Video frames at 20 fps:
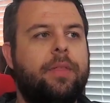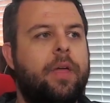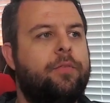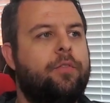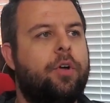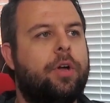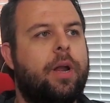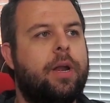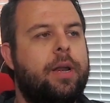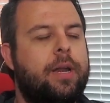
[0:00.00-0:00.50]

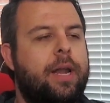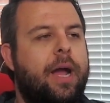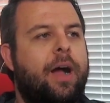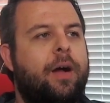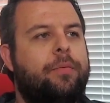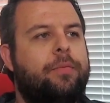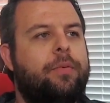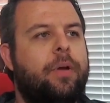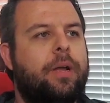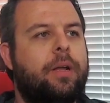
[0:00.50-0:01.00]
They've got
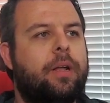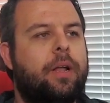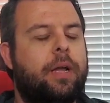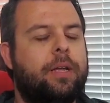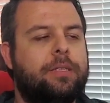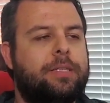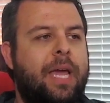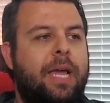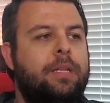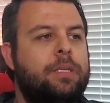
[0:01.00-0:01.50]
enough
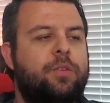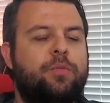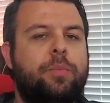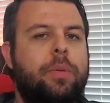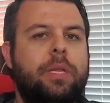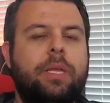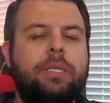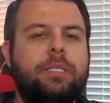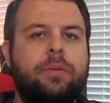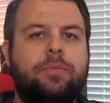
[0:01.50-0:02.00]
tens of
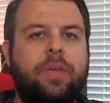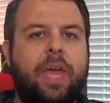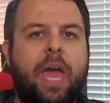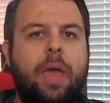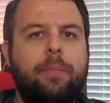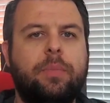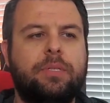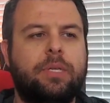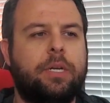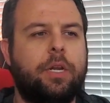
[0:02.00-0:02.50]
millions of
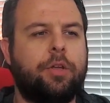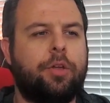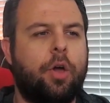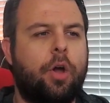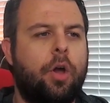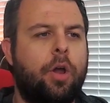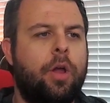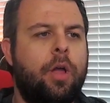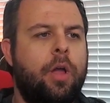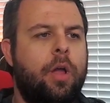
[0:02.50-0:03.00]
gamers that
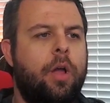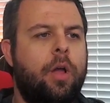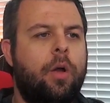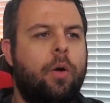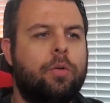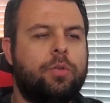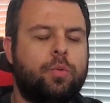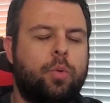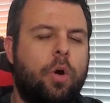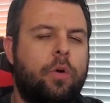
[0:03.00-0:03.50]
go
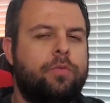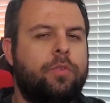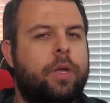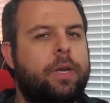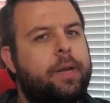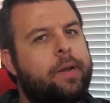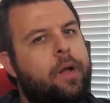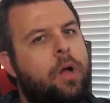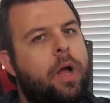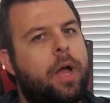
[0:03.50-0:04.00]

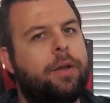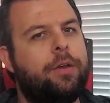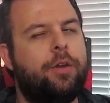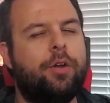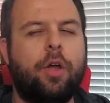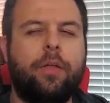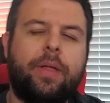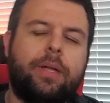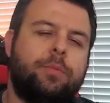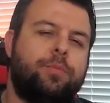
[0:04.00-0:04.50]
$12.99. You
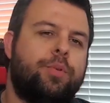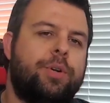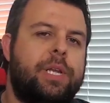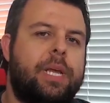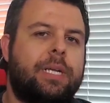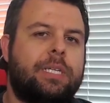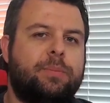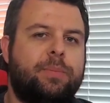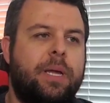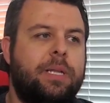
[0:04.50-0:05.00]
know, that's
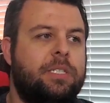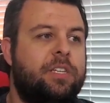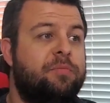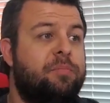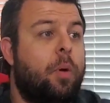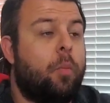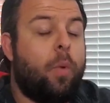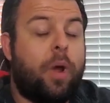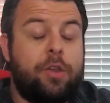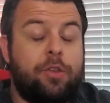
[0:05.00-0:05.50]
pretty
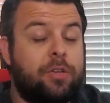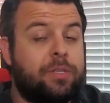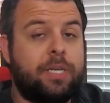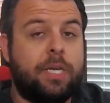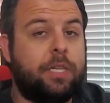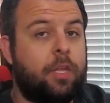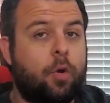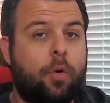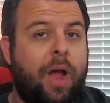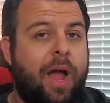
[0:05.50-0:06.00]
expensive. But when you
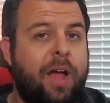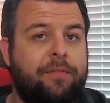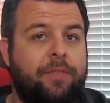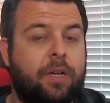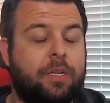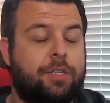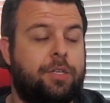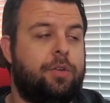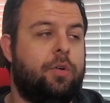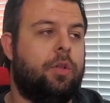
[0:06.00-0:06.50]
see the
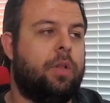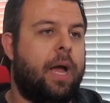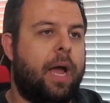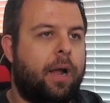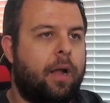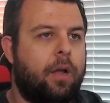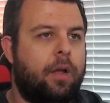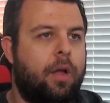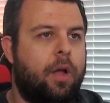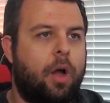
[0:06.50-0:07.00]
graphics and you're
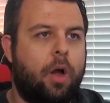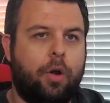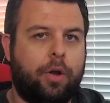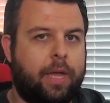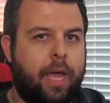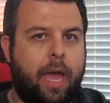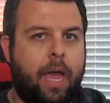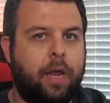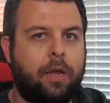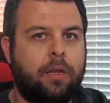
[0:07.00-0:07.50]
like,
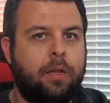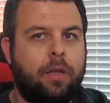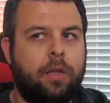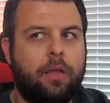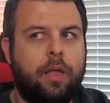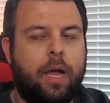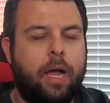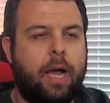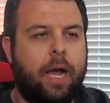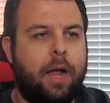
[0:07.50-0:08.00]
okay,
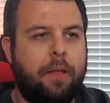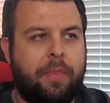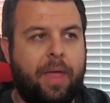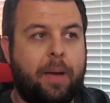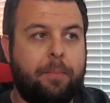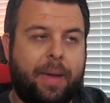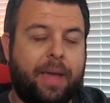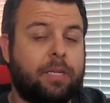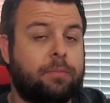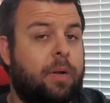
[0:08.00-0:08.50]

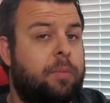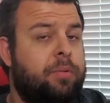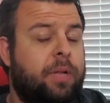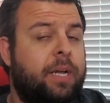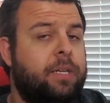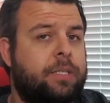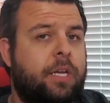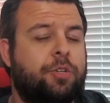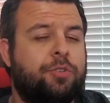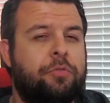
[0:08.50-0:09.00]
that makes my
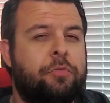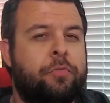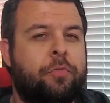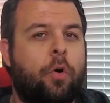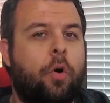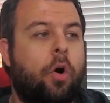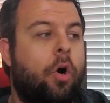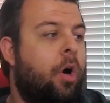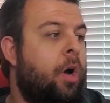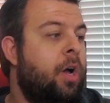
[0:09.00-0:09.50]
PlayStation
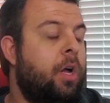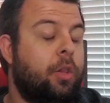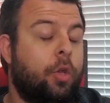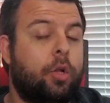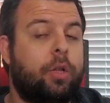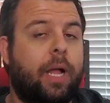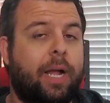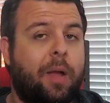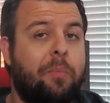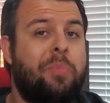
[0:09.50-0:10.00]
4
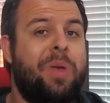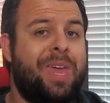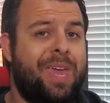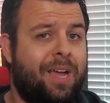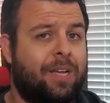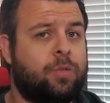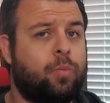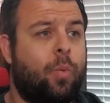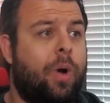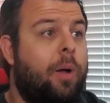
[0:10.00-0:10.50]
look like a
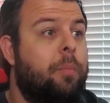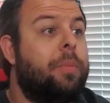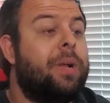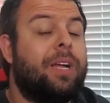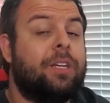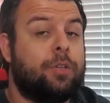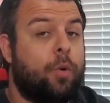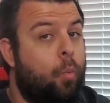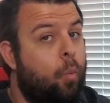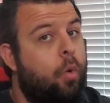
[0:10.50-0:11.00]
PS1,
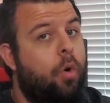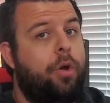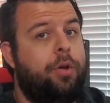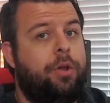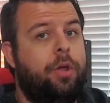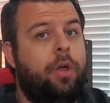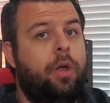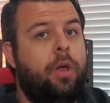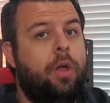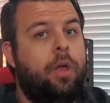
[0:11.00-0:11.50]
because it
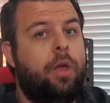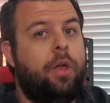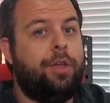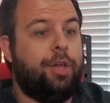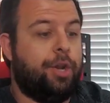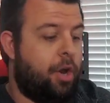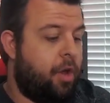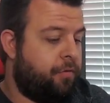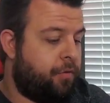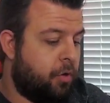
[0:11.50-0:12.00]
would.
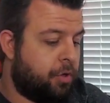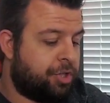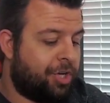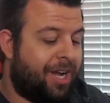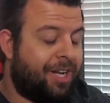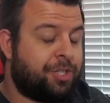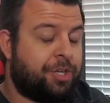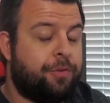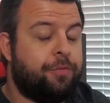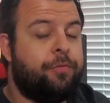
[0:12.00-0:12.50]
You know, if you're
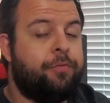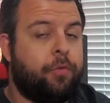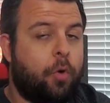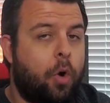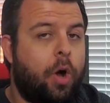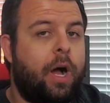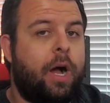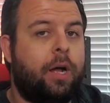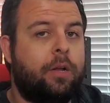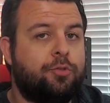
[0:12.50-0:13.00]
charging
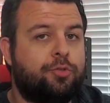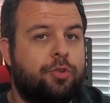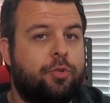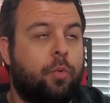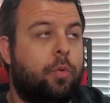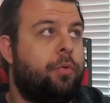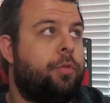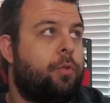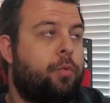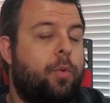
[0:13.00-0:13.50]
400
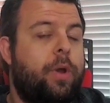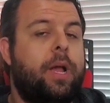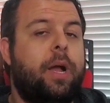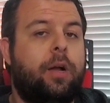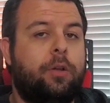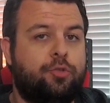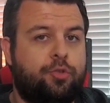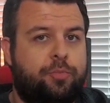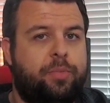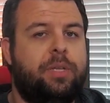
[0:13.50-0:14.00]
or
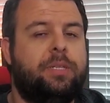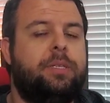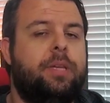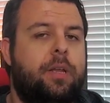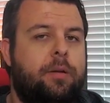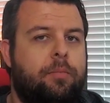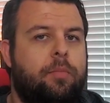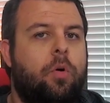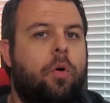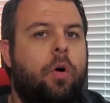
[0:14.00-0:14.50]

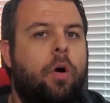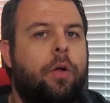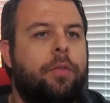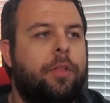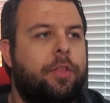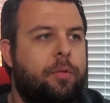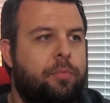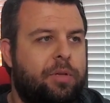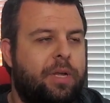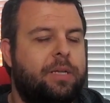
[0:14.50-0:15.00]
300% more
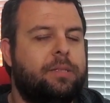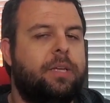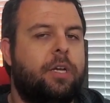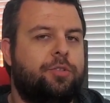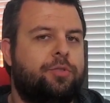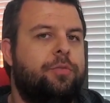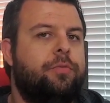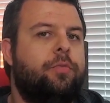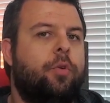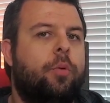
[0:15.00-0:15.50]
than the
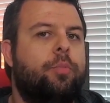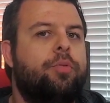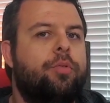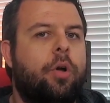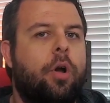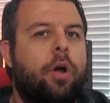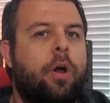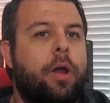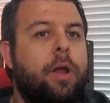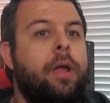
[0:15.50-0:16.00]
PlayStation 4
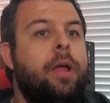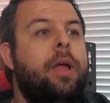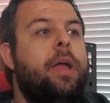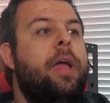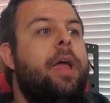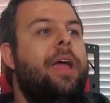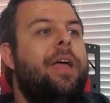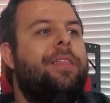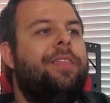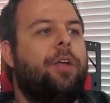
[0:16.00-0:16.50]
Pro,
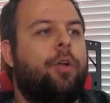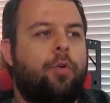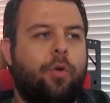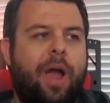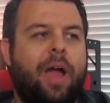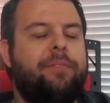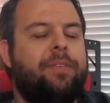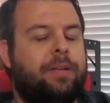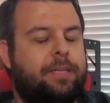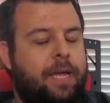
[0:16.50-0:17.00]
the
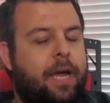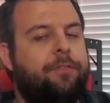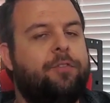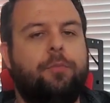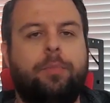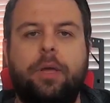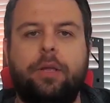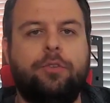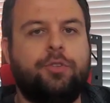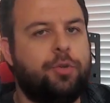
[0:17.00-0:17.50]
graphics have
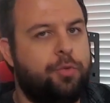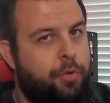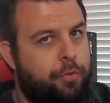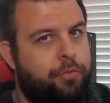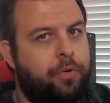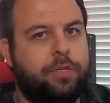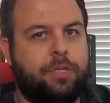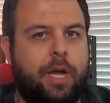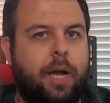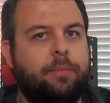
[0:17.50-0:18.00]
to be 2 or
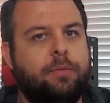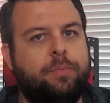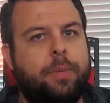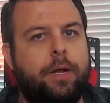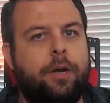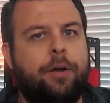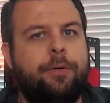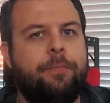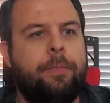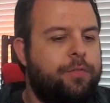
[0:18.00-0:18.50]
3 times
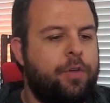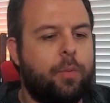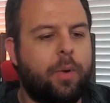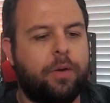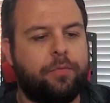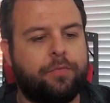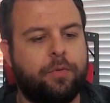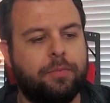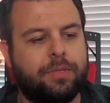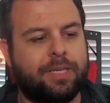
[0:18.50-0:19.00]
better. If you
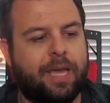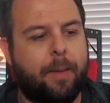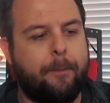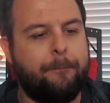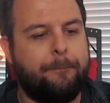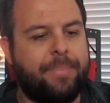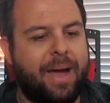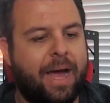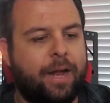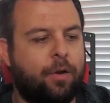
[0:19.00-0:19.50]
went from,
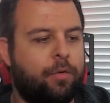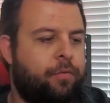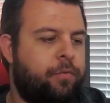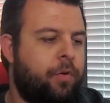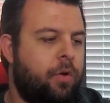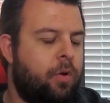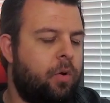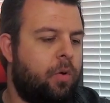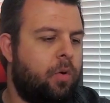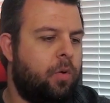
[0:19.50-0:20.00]
say,
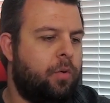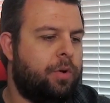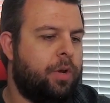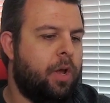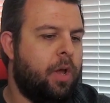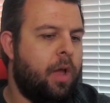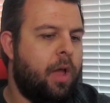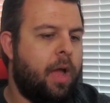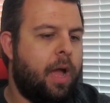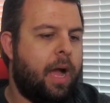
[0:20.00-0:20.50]
Battlefield,
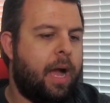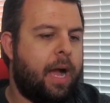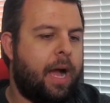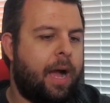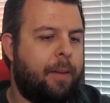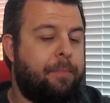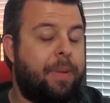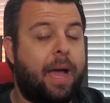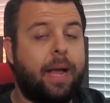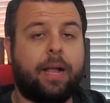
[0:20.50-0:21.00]

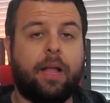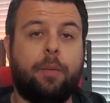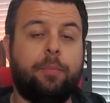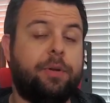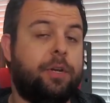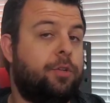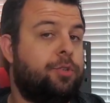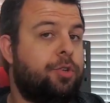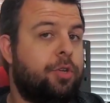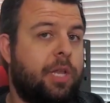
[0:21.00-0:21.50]
Bad
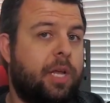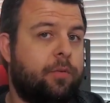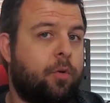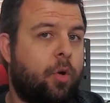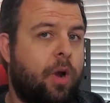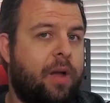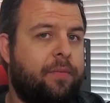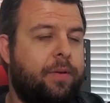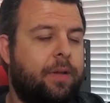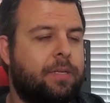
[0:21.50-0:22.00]
Company 2
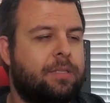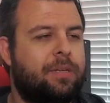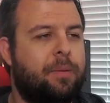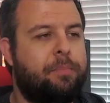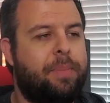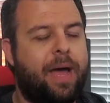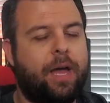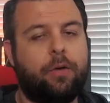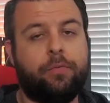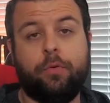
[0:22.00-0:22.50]
level graphics to
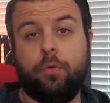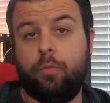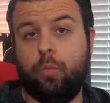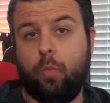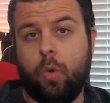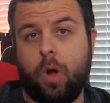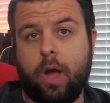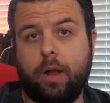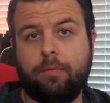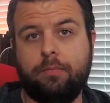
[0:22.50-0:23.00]

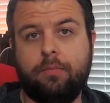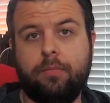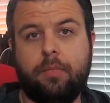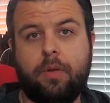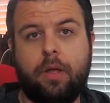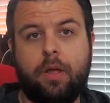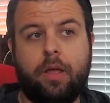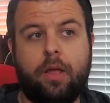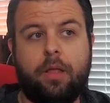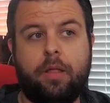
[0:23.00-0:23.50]
Battlefield 1,
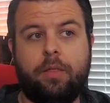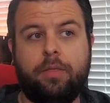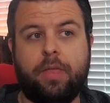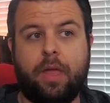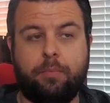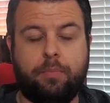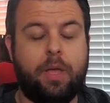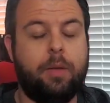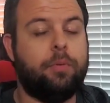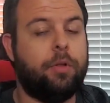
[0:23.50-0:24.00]

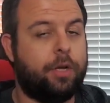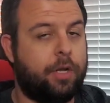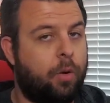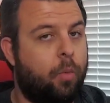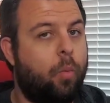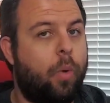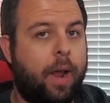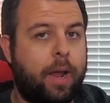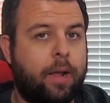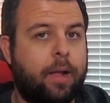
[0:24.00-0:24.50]
then people are
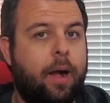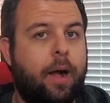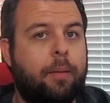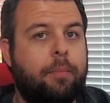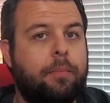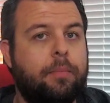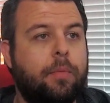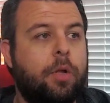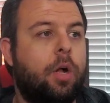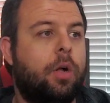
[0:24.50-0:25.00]
gonna wake
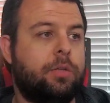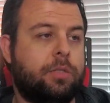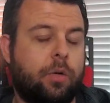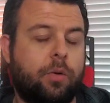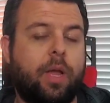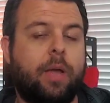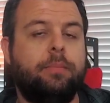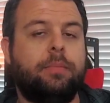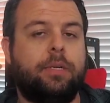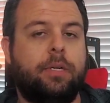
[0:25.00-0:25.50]
up.
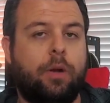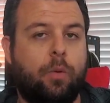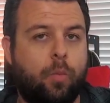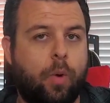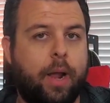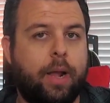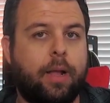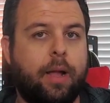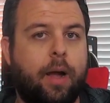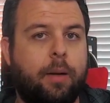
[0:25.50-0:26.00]
Console gamers are gonna
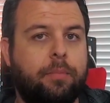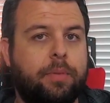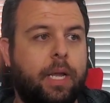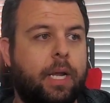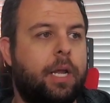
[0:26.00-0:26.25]
wake up.